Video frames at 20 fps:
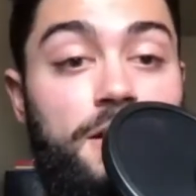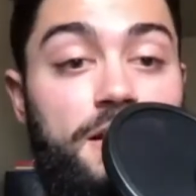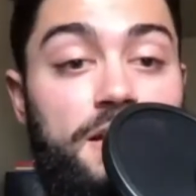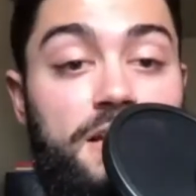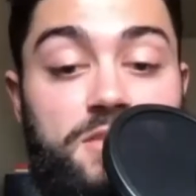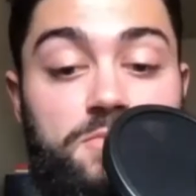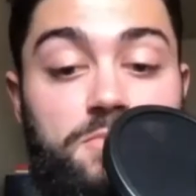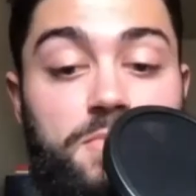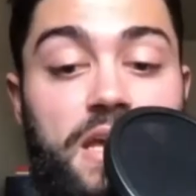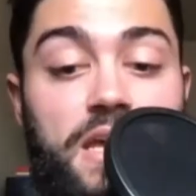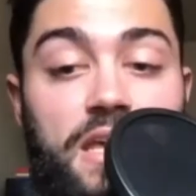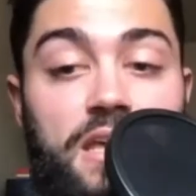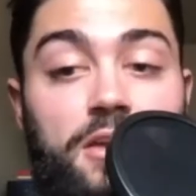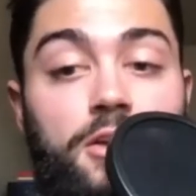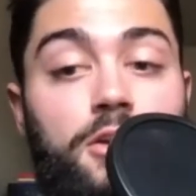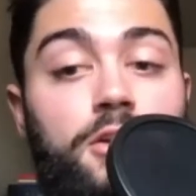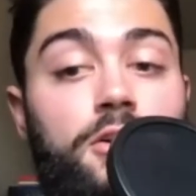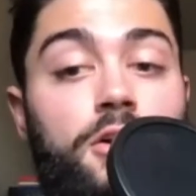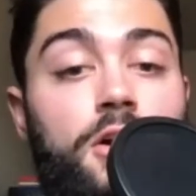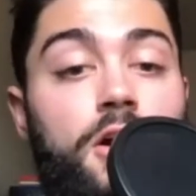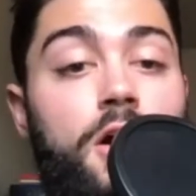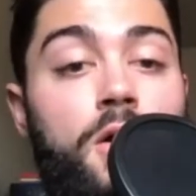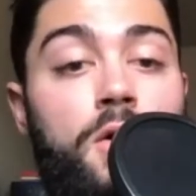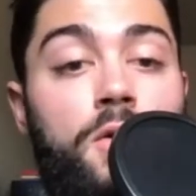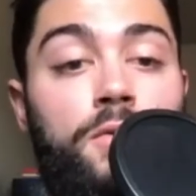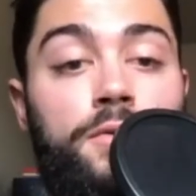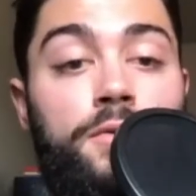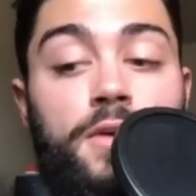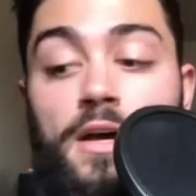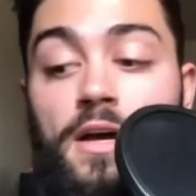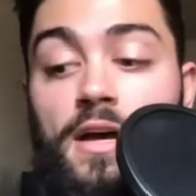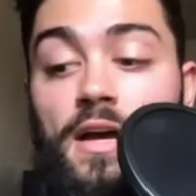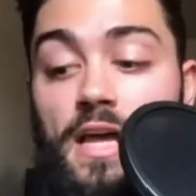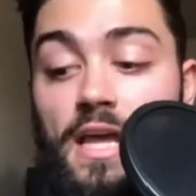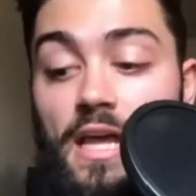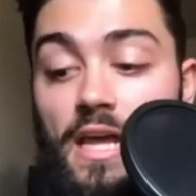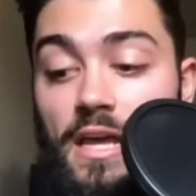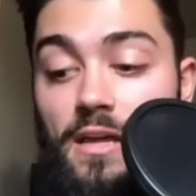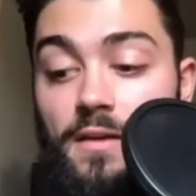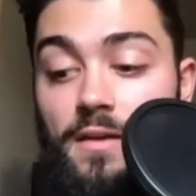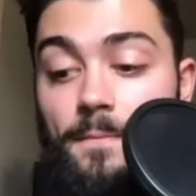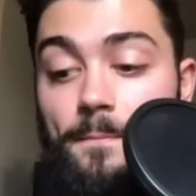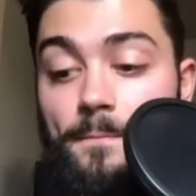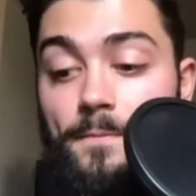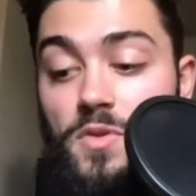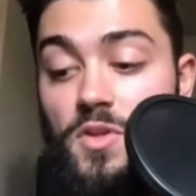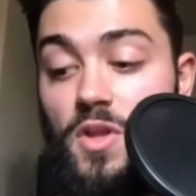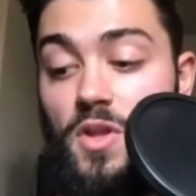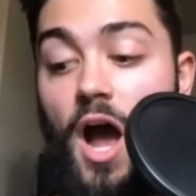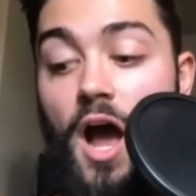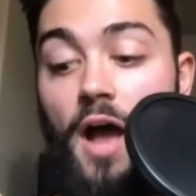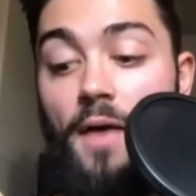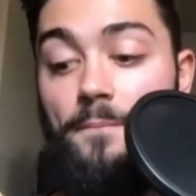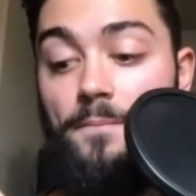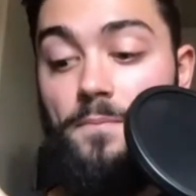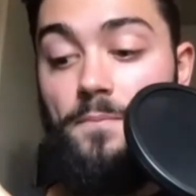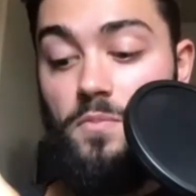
is making it your own and not